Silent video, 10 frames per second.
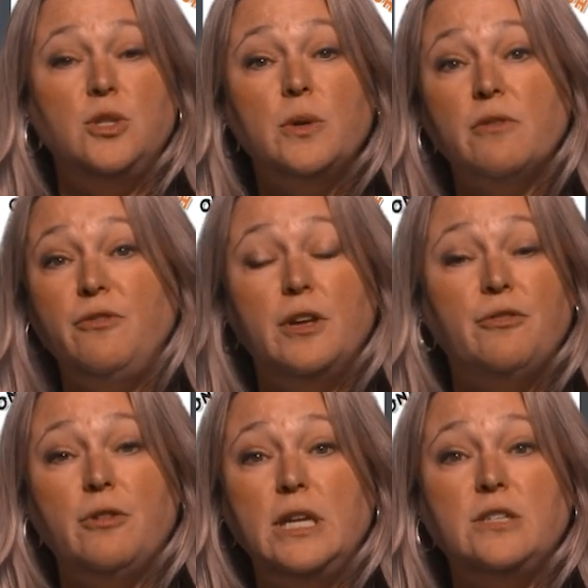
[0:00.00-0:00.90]
you can feel
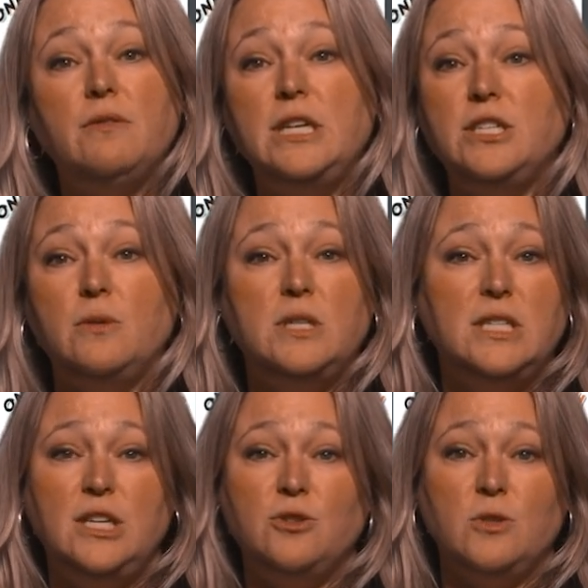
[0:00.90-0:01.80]
free to reach out to
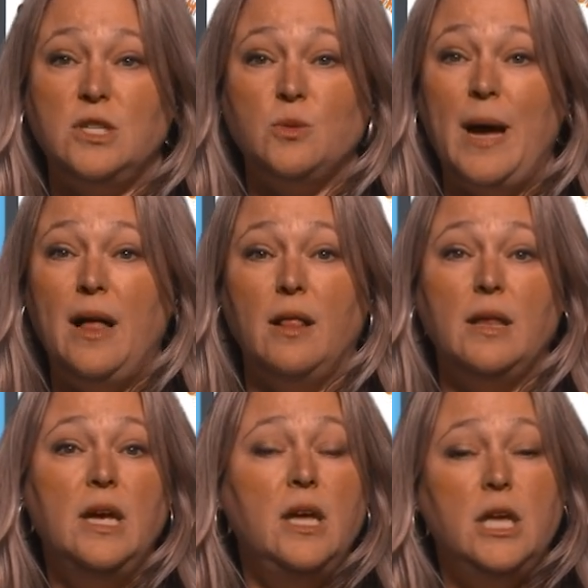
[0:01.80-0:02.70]
teachers as well.
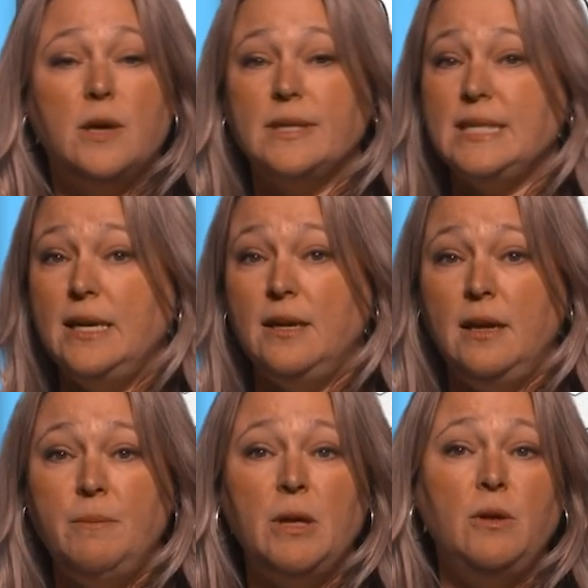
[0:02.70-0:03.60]
You can send an
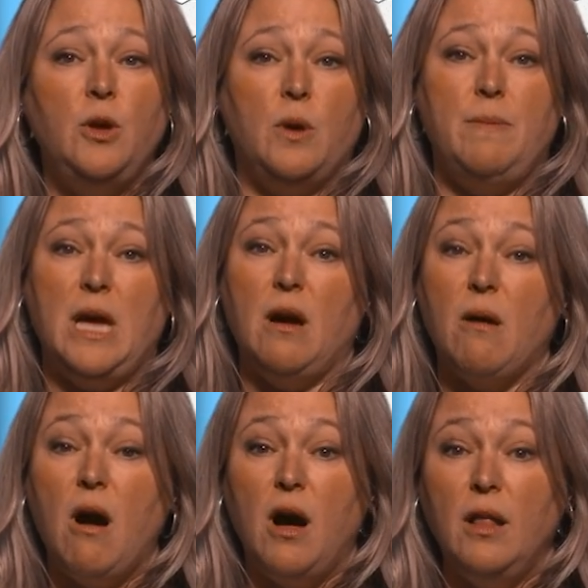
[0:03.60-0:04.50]
email, you can make a
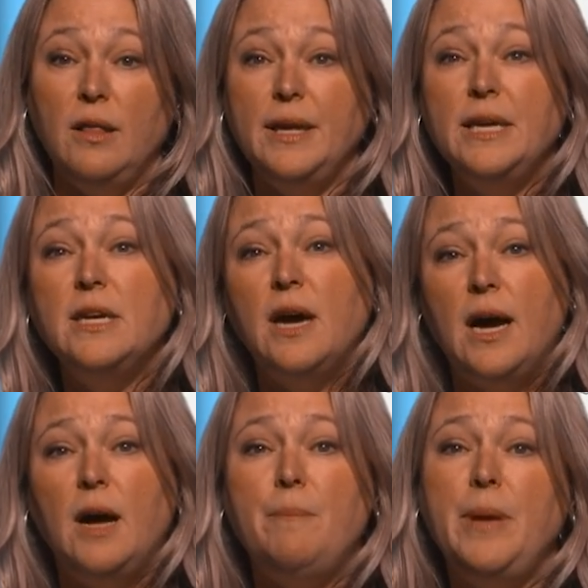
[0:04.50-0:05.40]
call.
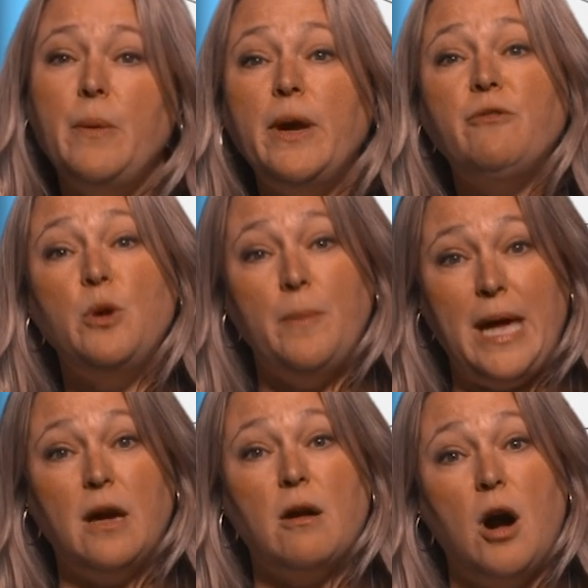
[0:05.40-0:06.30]
Be aware, if you
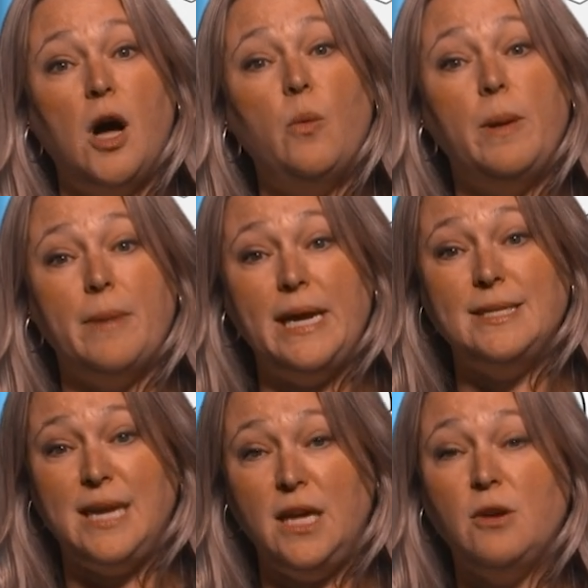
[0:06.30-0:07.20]
make a call, we might
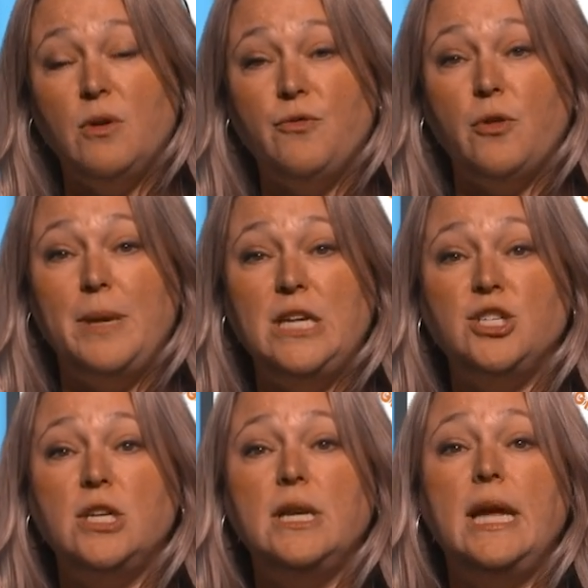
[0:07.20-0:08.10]
take your
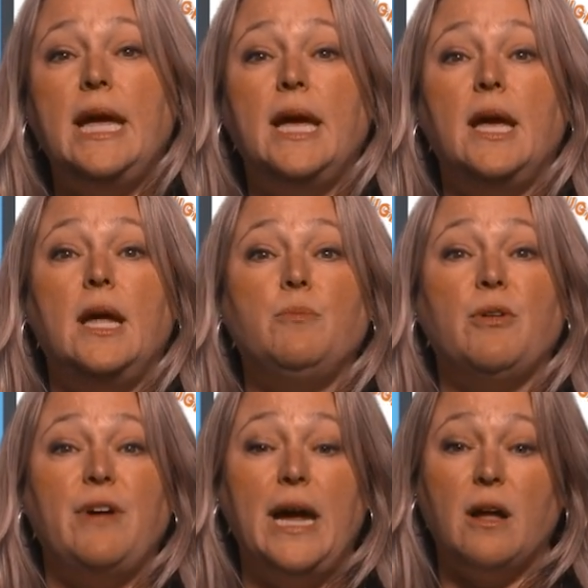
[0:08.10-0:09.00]
information and
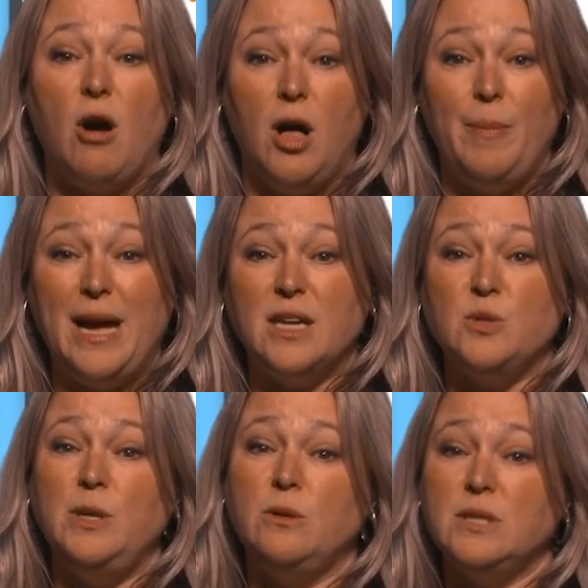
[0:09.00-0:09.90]
provide a call back, because
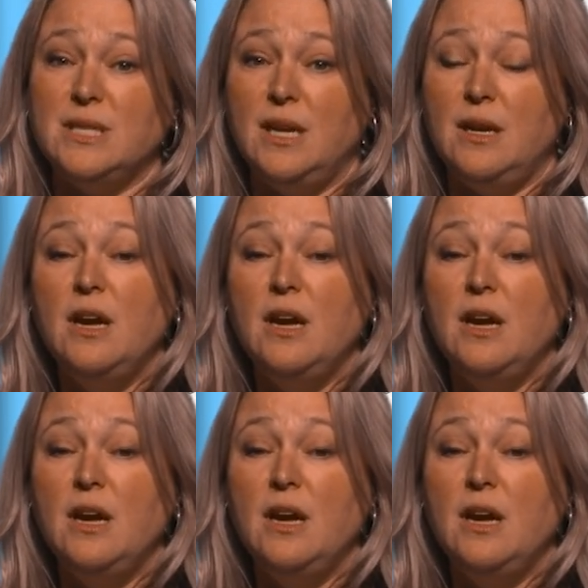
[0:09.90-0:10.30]
we don't send